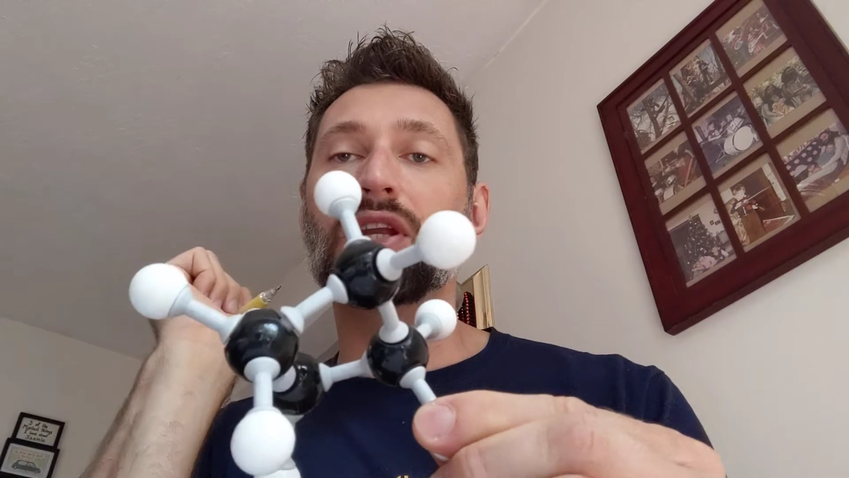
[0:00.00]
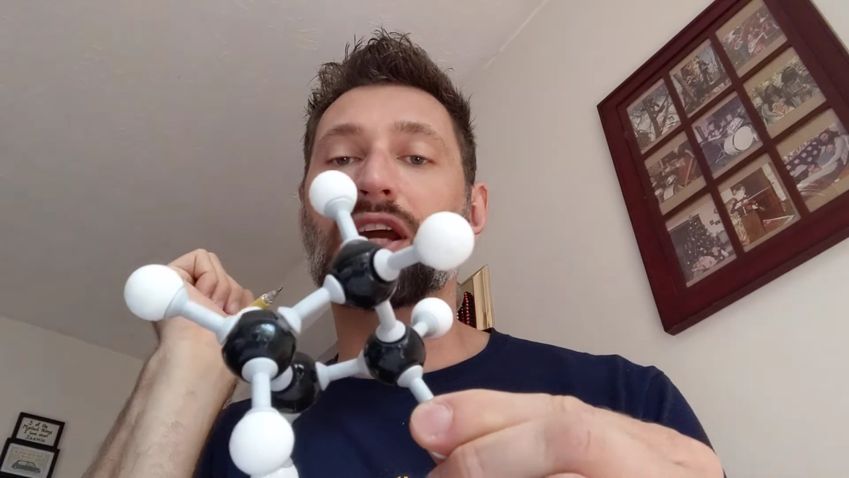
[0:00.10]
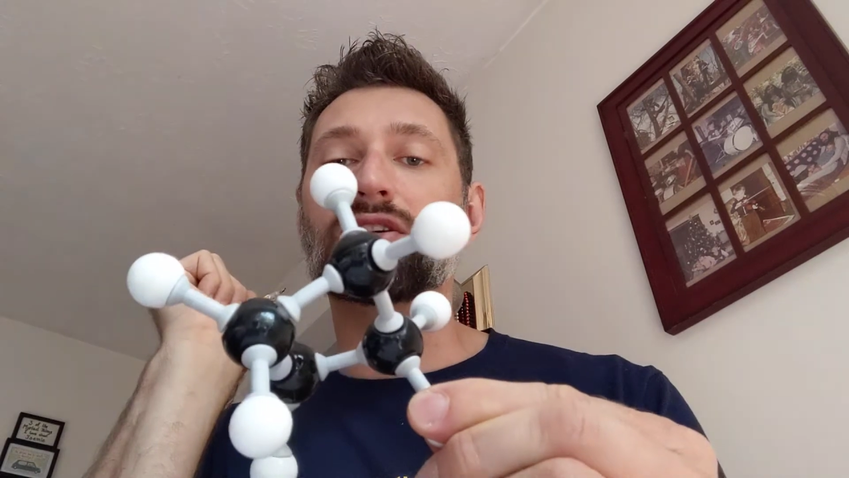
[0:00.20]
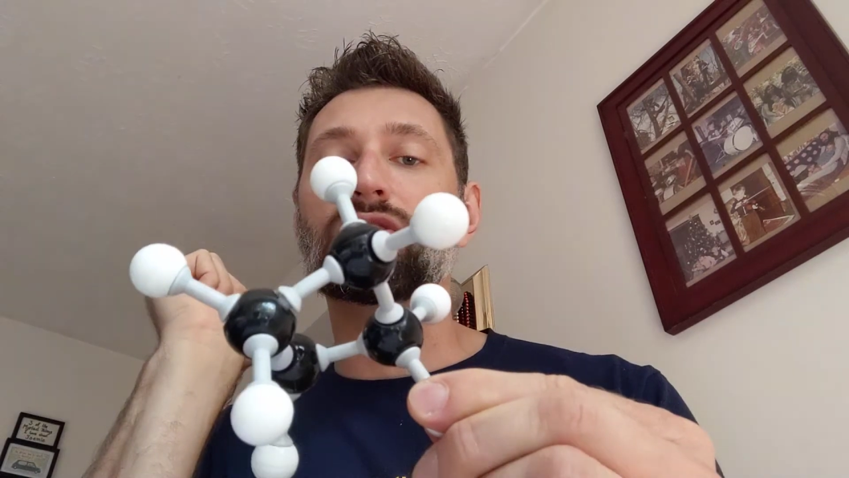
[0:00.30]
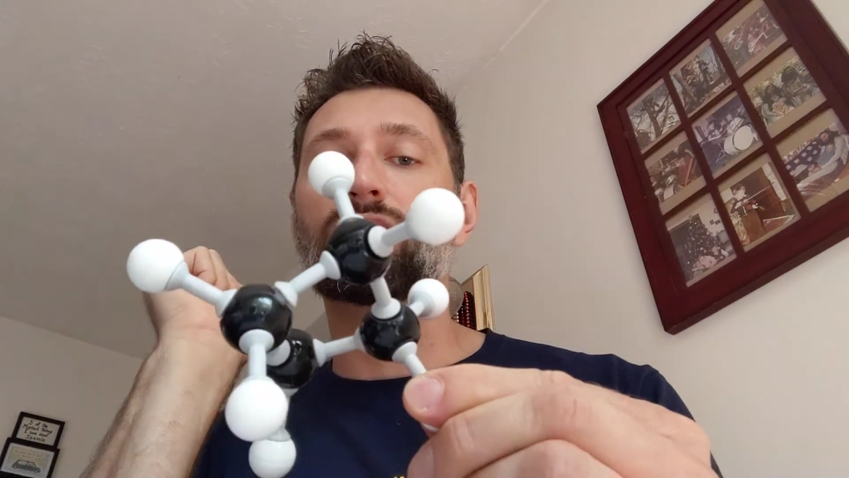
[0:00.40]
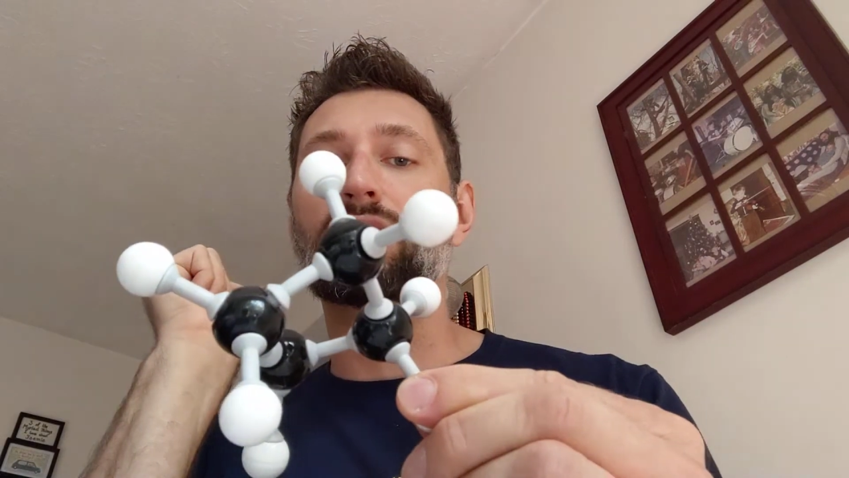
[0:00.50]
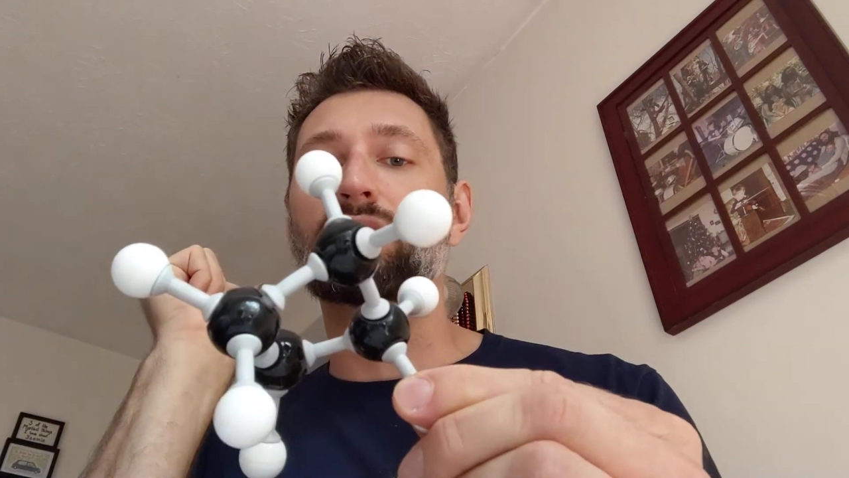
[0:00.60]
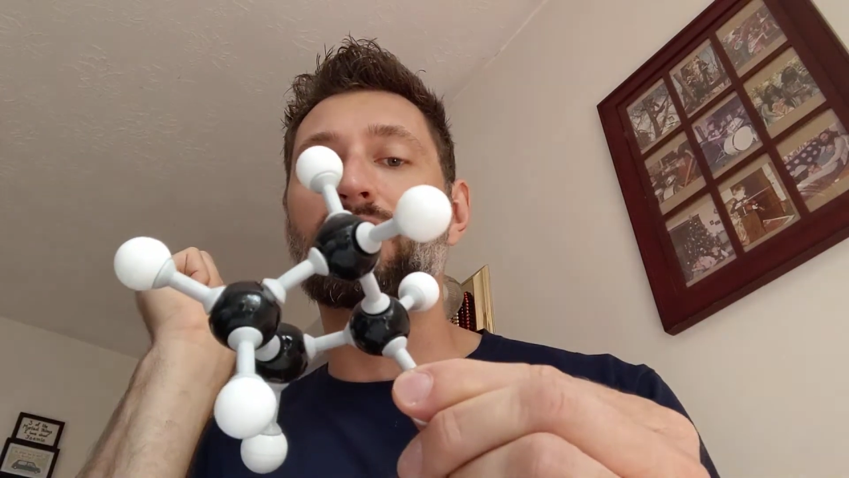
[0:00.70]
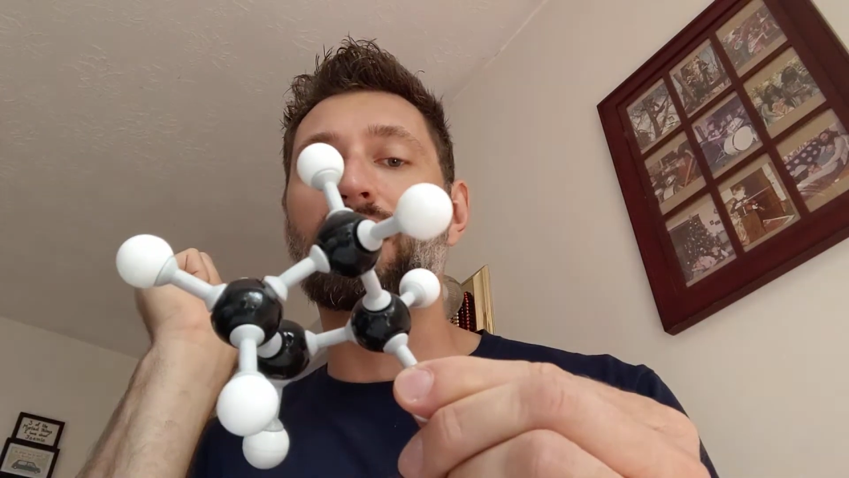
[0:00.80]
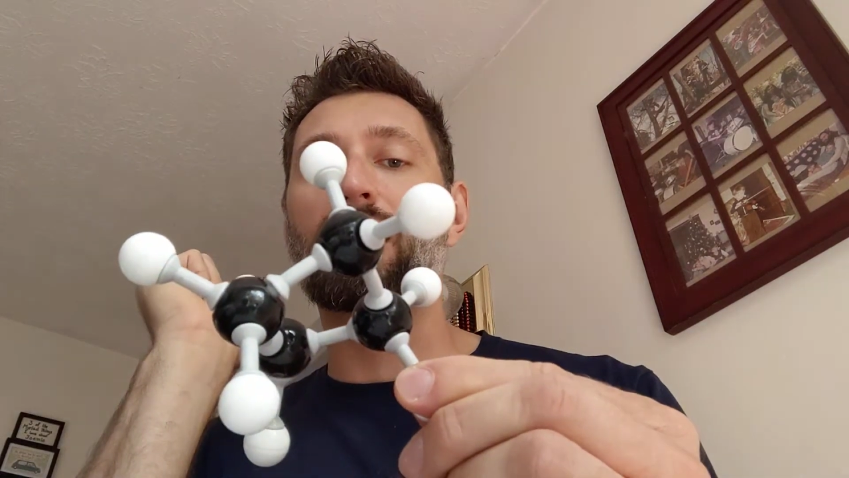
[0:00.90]
90 degree
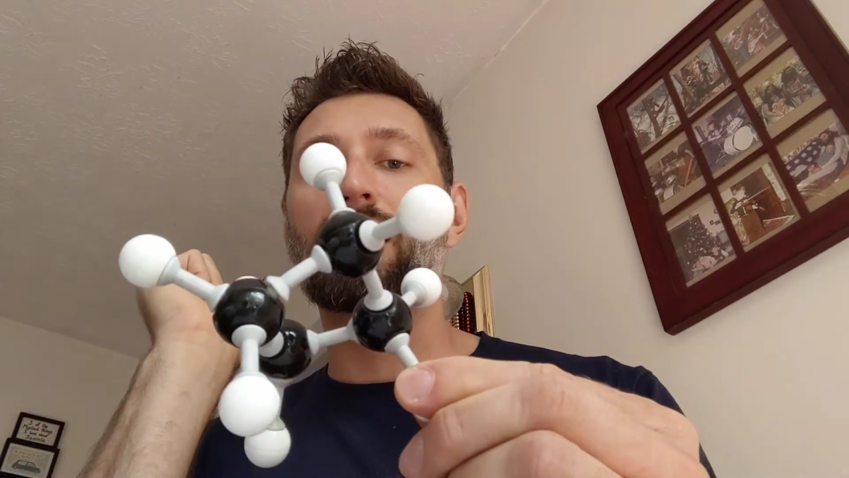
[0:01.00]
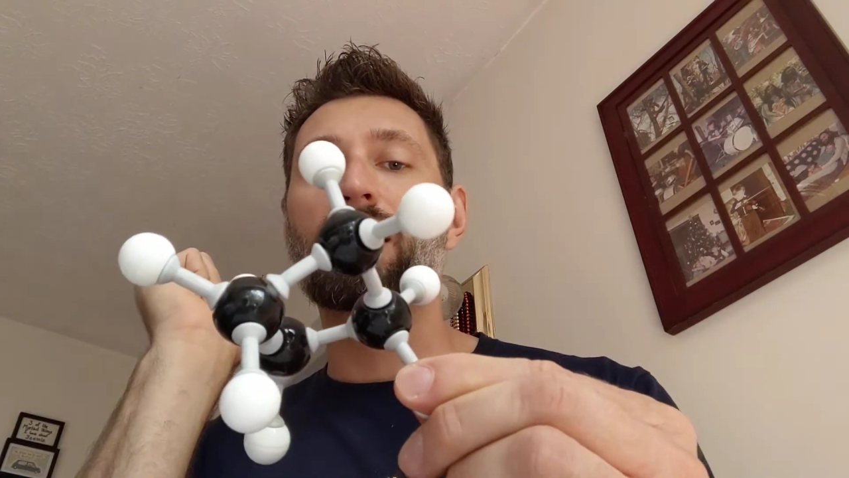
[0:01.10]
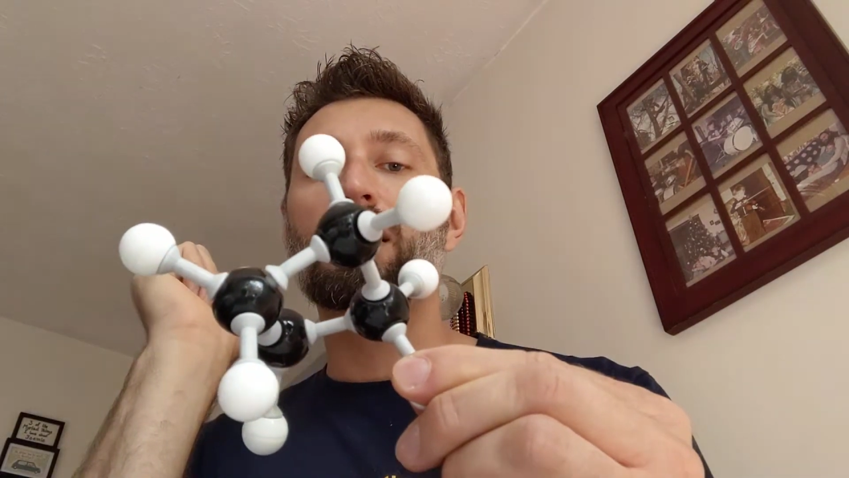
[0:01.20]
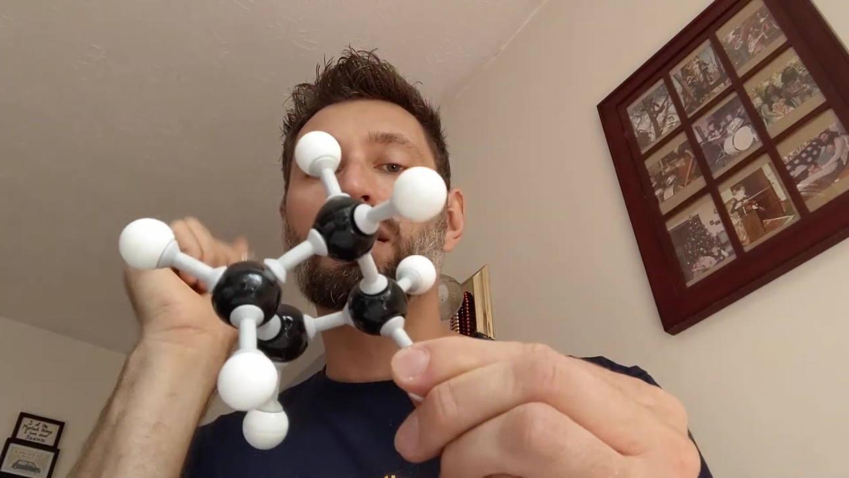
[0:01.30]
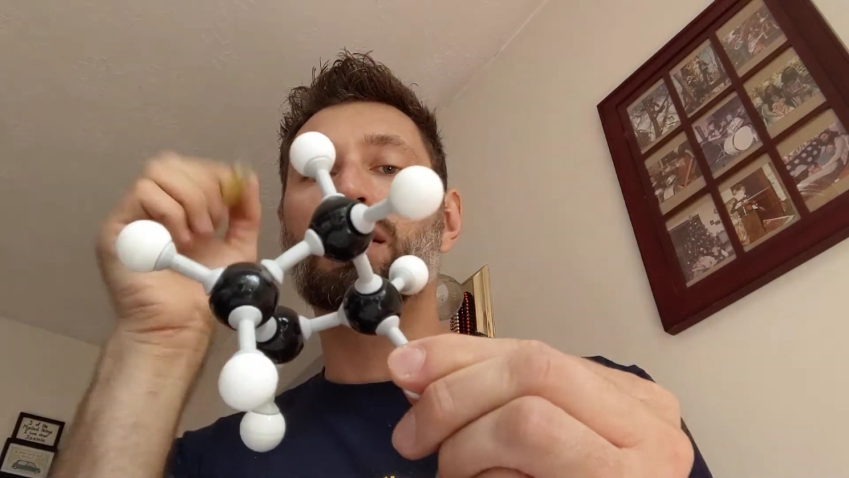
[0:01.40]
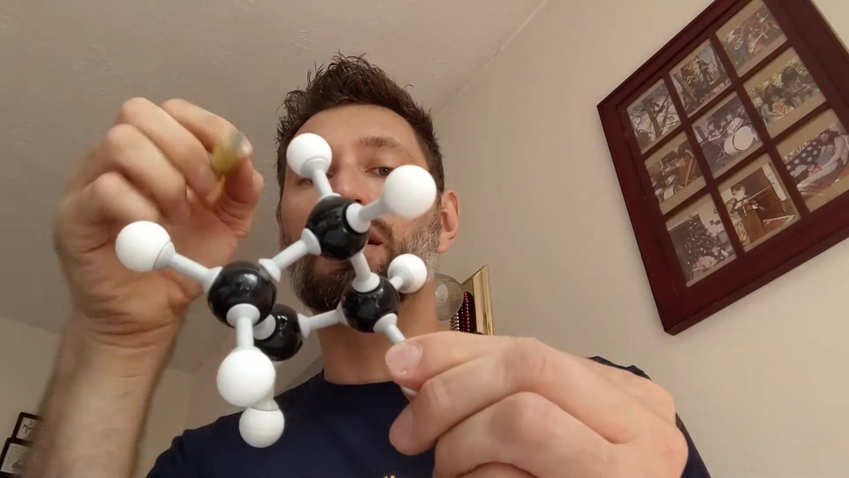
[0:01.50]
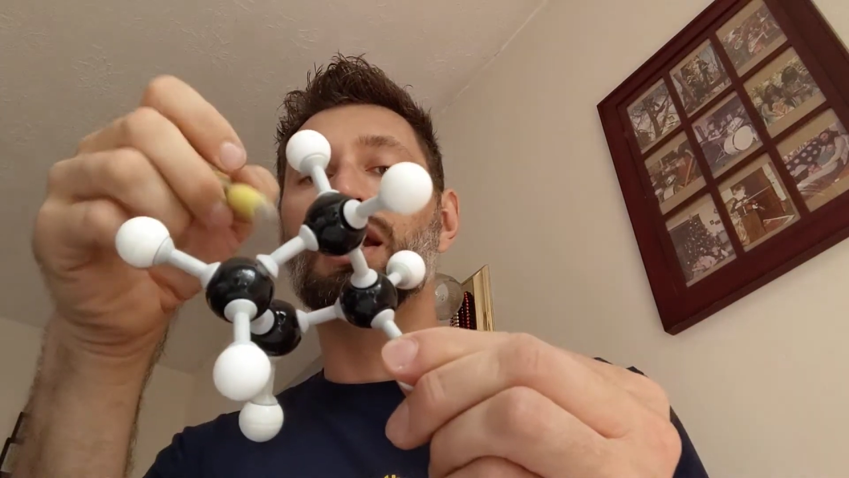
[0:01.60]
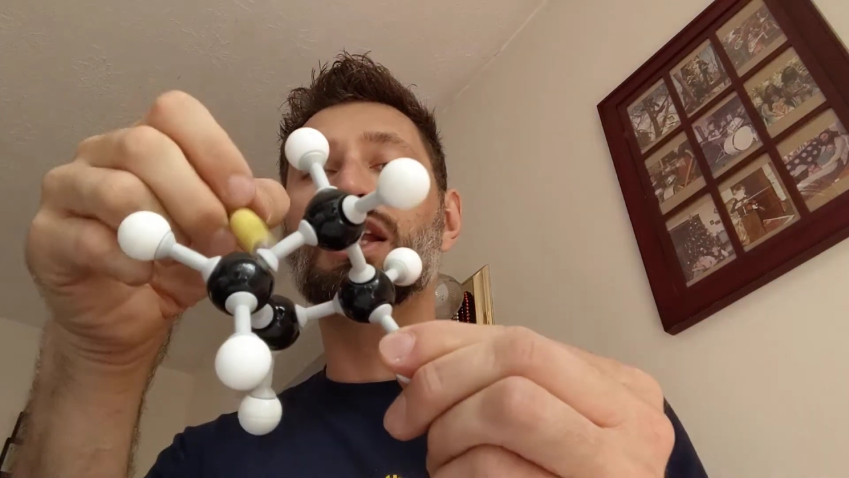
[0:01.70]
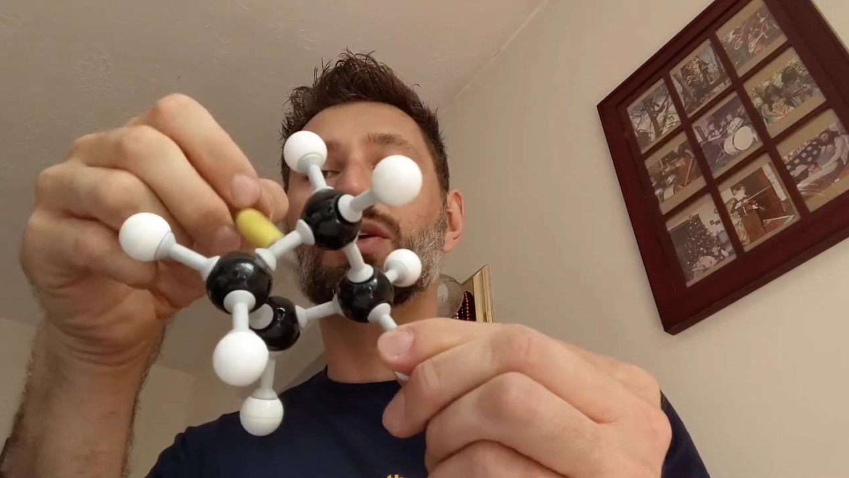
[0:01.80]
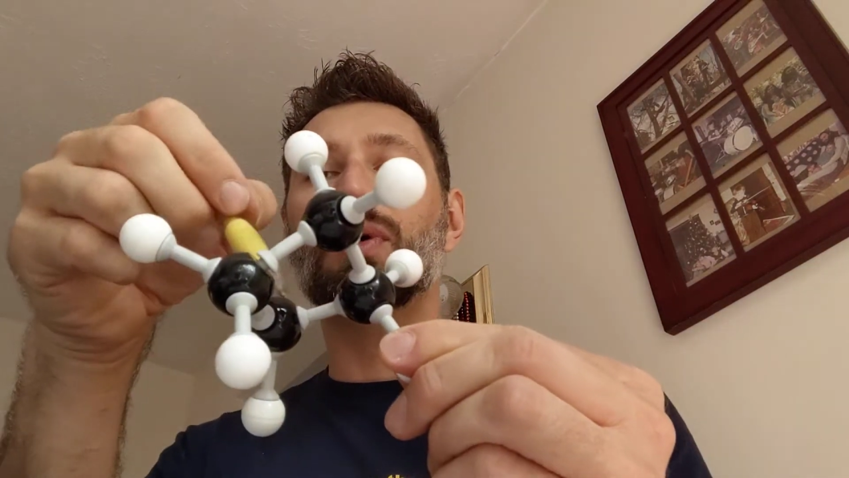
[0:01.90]
ring
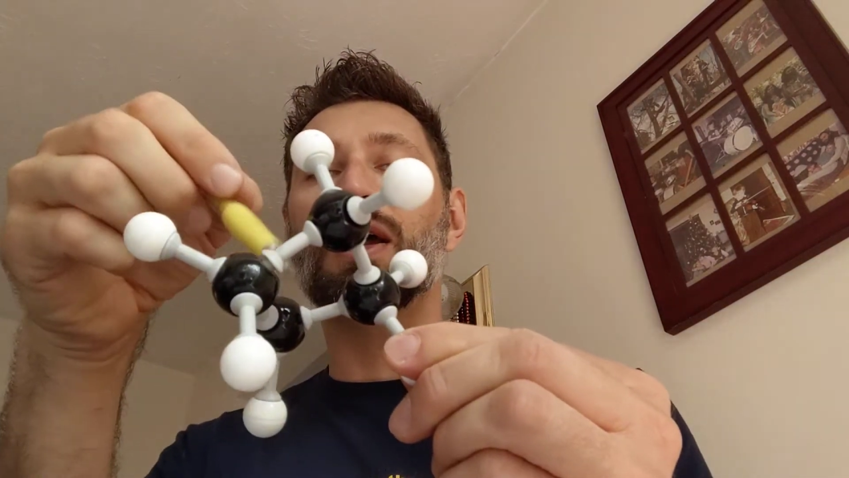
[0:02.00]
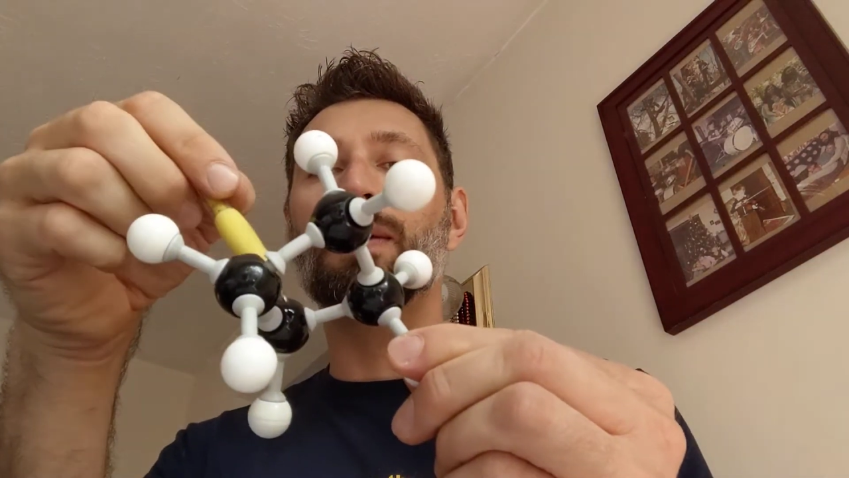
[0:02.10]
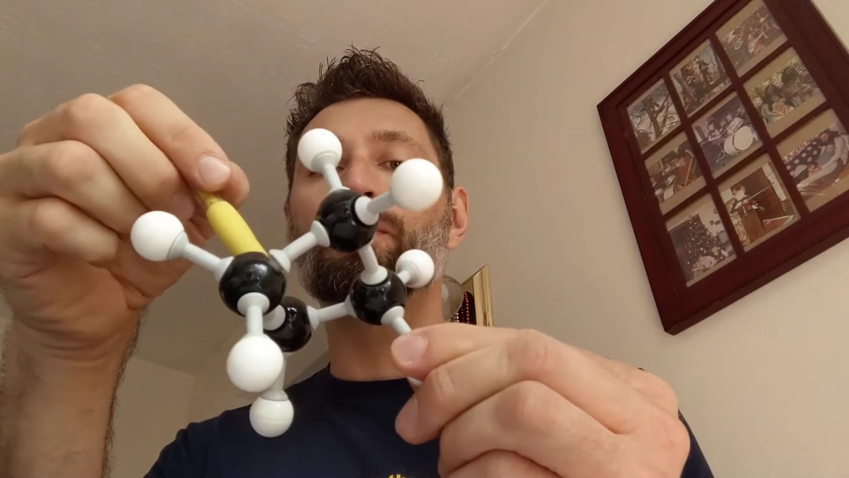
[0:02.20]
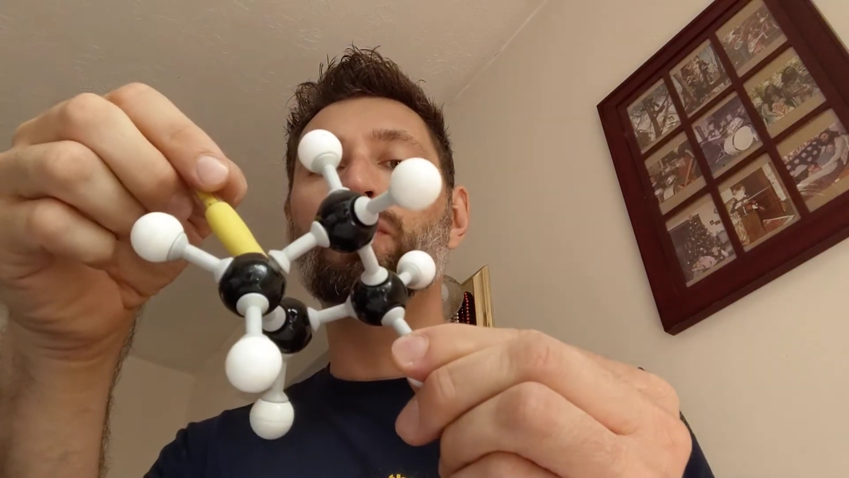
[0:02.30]
anyway.